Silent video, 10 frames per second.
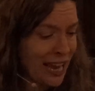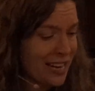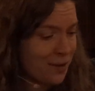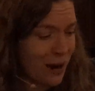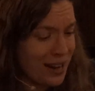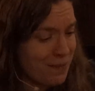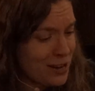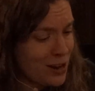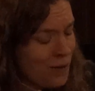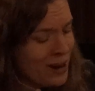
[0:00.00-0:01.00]
anyone, but
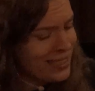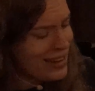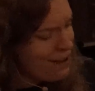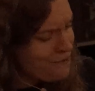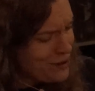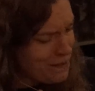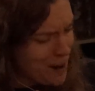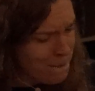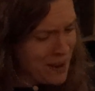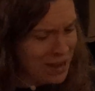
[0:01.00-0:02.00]
knowing that every
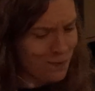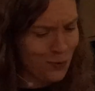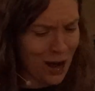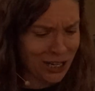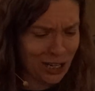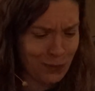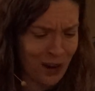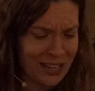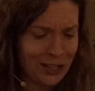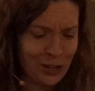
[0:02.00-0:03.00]
bump and brush
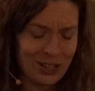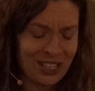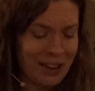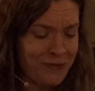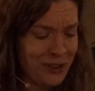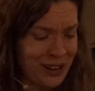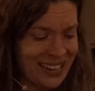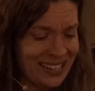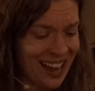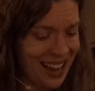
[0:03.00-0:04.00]
spreads your
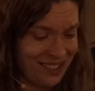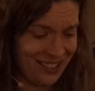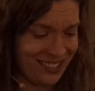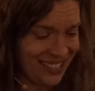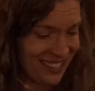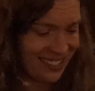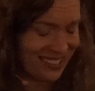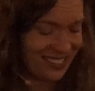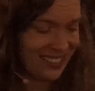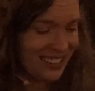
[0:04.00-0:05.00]
suffering to others.
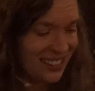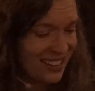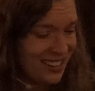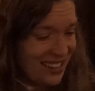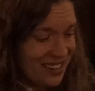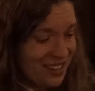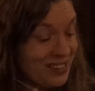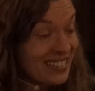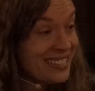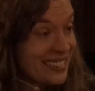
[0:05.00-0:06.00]
You
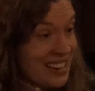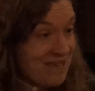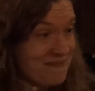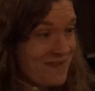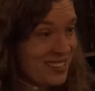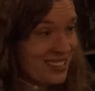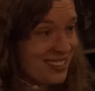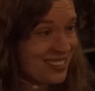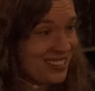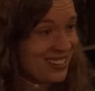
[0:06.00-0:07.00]
can see him
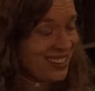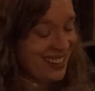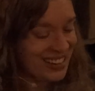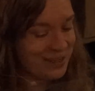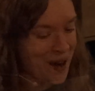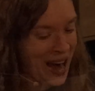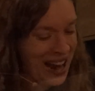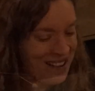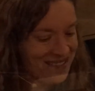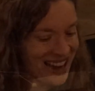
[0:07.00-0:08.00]
his
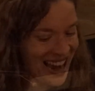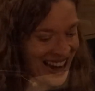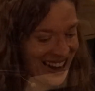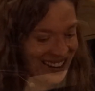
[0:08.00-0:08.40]
brown hair,